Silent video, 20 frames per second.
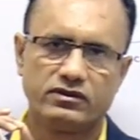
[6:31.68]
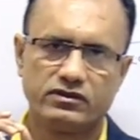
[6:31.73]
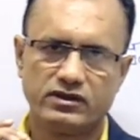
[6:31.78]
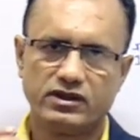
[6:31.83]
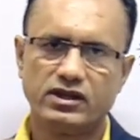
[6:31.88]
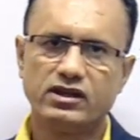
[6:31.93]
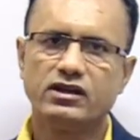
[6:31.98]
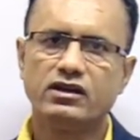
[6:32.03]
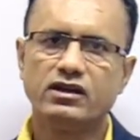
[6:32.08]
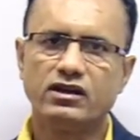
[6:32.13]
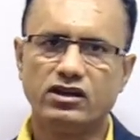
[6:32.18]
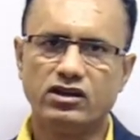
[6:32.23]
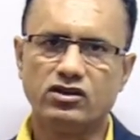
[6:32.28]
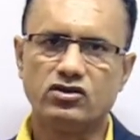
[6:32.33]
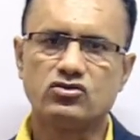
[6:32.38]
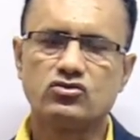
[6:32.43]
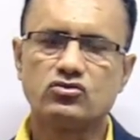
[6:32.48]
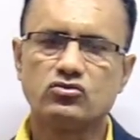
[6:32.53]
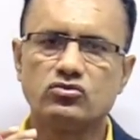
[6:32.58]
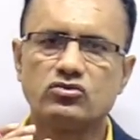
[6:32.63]
thing
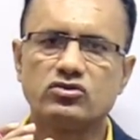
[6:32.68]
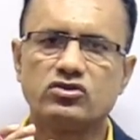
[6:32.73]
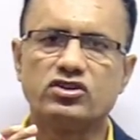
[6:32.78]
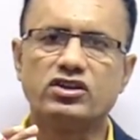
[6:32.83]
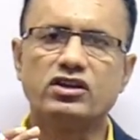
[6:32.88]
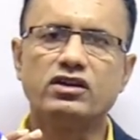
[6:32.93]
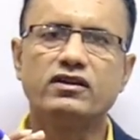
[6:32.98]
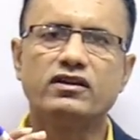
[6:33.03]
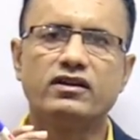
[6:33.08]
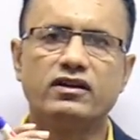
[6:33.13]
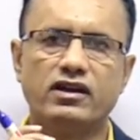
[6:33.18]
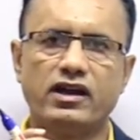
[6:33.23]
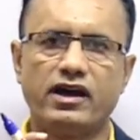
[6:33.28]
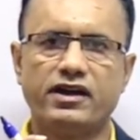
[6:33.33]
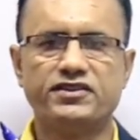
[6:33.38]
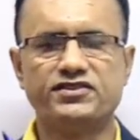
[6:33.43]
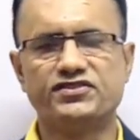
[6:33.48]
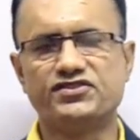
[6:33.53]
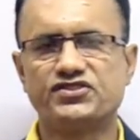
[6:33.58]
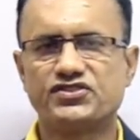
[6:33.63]
in two, three
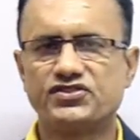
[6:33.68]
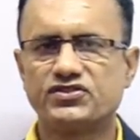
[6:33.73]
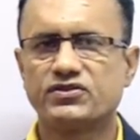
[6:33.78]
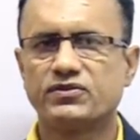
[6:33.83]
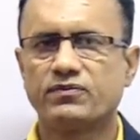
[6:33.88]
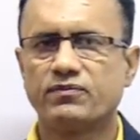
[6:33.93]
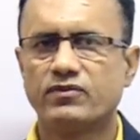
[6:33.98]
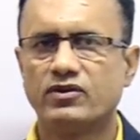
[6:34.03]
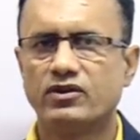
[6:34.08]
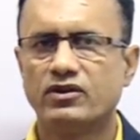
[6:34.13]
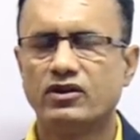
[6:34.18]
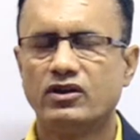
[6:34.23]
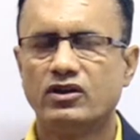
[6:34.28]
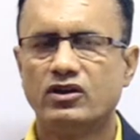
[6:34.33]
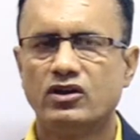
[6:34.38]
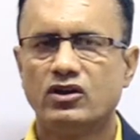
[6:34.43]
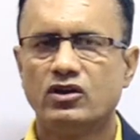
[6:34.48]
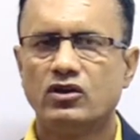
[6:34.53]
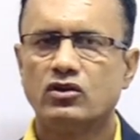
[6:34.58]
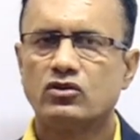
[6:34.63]
lines.
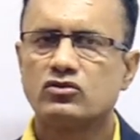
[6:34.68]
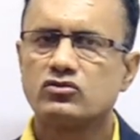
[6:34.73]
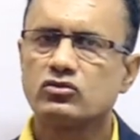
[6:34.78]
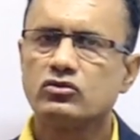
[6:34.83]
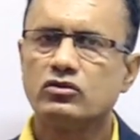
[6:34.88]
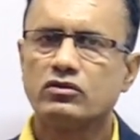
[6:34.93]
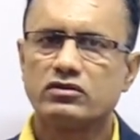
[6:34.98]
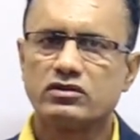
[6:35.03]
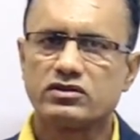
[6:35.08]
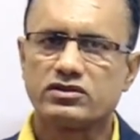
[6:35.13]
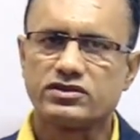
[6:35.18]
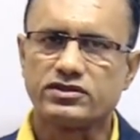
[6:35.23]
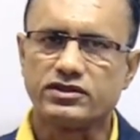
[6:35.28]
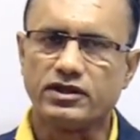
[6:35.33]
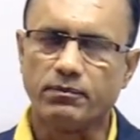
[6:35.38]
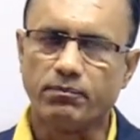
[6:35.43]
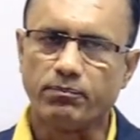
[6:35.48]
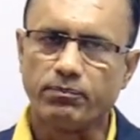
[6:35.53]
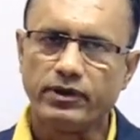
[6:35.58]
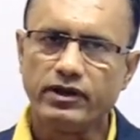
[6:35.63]
So
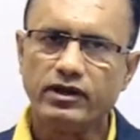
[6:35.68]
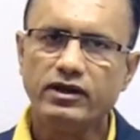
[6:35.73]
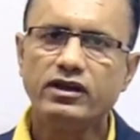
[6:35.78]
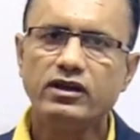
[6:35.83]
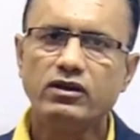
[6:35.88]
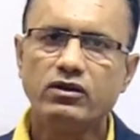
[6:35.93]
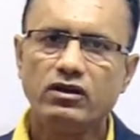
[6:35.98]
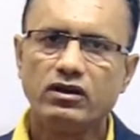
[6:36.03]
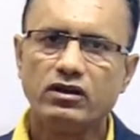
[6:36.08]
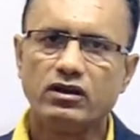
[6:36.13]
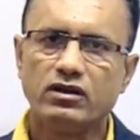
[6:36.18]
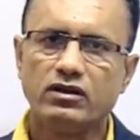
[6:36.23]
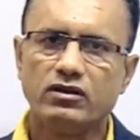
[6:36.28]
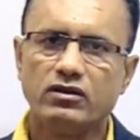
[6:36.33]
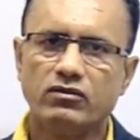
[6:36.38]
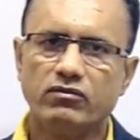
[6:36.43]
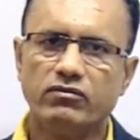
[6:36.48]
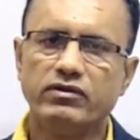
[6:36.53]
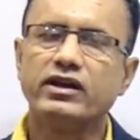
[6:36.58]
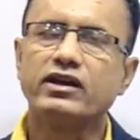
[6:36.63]
simply
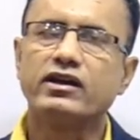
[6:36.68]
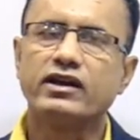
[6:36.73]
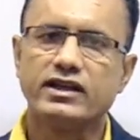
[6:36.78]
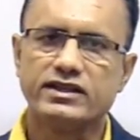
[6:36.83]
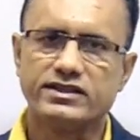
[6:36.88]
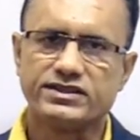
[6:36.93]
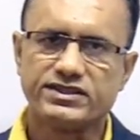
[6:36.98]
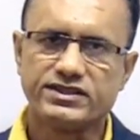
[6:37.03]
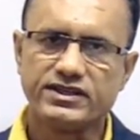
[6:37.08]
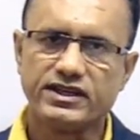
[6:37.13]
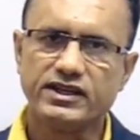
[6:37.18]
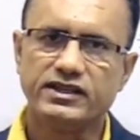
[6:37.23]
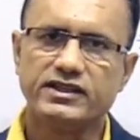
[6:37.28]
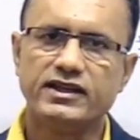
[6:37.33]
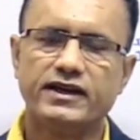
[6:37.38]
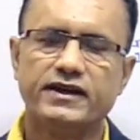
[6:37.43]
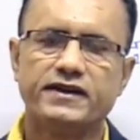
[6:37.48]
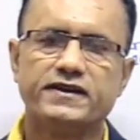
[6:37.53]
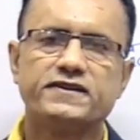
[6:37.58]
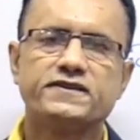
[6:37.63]
we can say
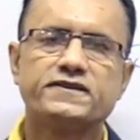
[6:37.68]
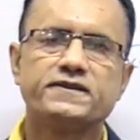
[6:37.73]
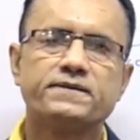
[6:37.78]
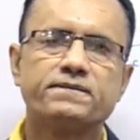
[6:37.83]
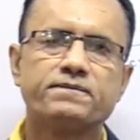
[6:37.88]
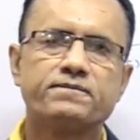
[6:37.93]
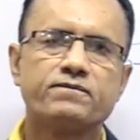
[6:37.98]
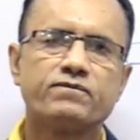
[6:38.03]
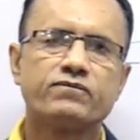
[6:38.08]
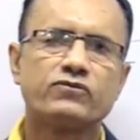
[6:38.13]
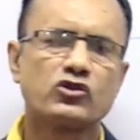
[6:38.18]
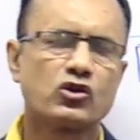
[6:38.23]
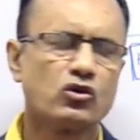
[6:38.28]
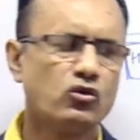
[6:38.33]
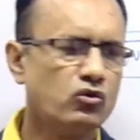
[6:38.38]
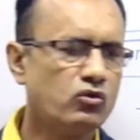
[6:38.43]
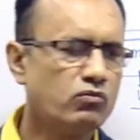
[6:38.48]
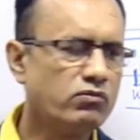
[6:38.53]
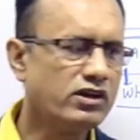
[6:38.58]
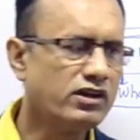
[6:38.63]
that
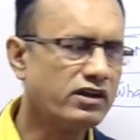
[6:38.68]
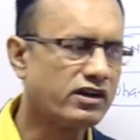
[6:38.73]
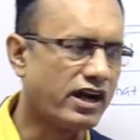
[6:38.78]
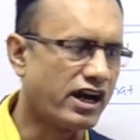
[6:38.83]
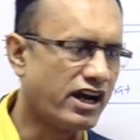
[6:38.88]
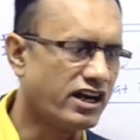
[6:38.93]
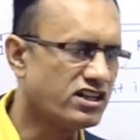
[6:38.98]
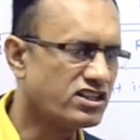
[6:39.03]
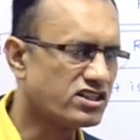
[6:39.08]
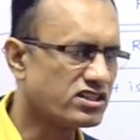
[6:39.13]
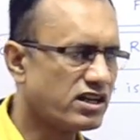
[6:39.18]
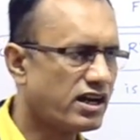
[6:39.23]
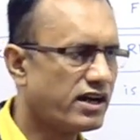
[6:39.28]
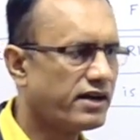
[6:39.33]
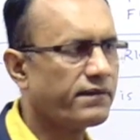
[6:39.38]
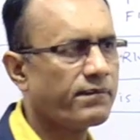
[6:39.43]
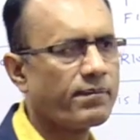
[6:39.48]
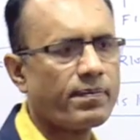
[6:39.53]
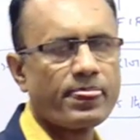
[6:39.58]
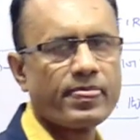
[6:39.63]
human rights
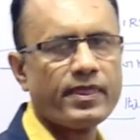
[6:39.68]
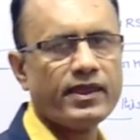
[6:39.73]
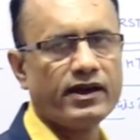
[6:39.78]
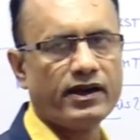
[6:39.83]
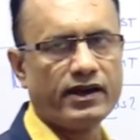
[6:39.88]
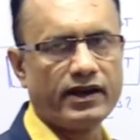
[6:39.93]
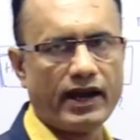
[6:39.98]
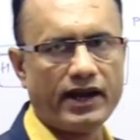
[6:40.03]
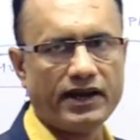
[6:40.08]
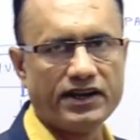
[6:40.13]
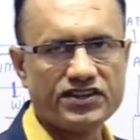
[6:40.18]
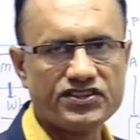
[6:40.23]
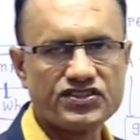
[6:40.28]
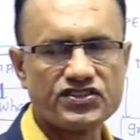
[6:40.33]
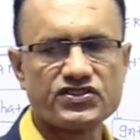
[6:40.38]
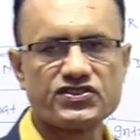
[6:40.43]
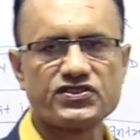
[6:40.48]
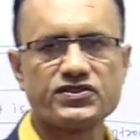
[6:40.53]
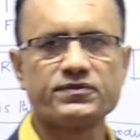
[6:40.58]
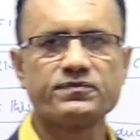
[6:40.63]
are
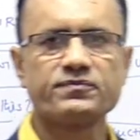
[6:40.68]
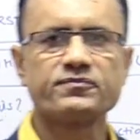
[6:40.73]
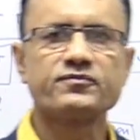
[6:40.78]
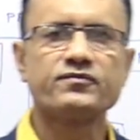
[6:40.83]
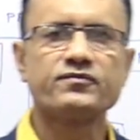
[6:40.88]
rights